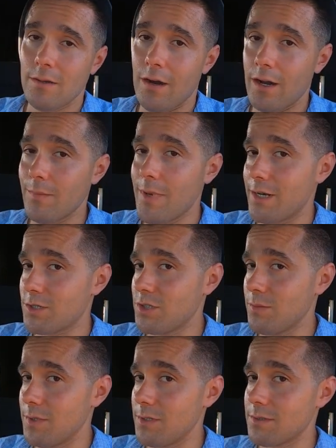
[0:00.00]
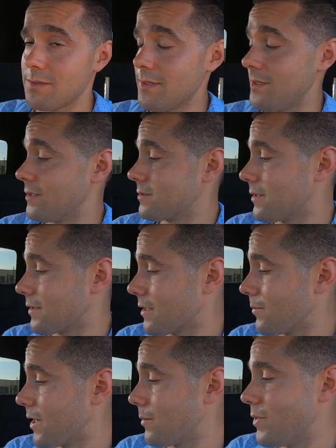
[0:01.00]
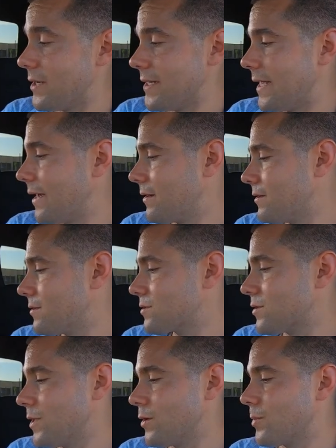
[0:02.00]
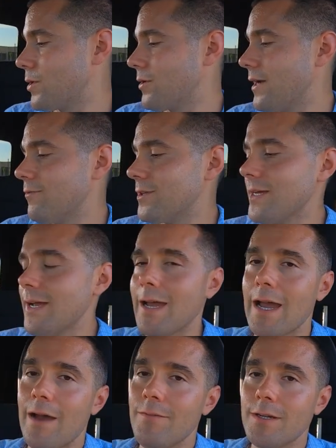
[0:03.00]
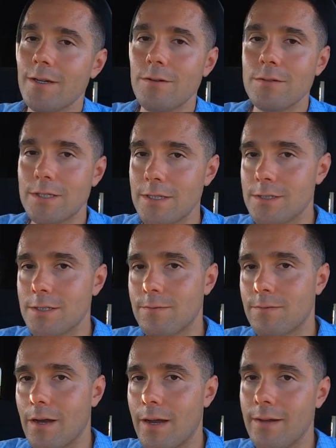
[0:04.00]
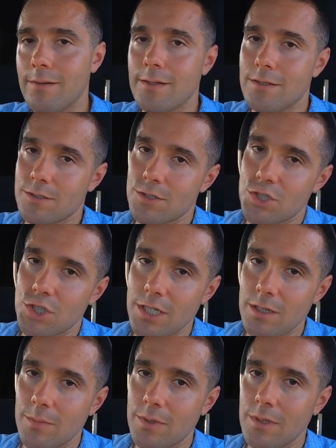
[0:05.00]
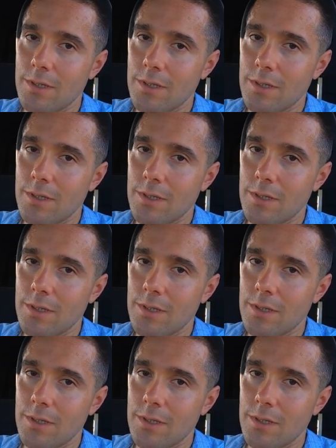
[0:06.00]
automatic shipments, and then it's not that bad. Bananas, tomato puree, everything I have in here is easy to find and it's cheap.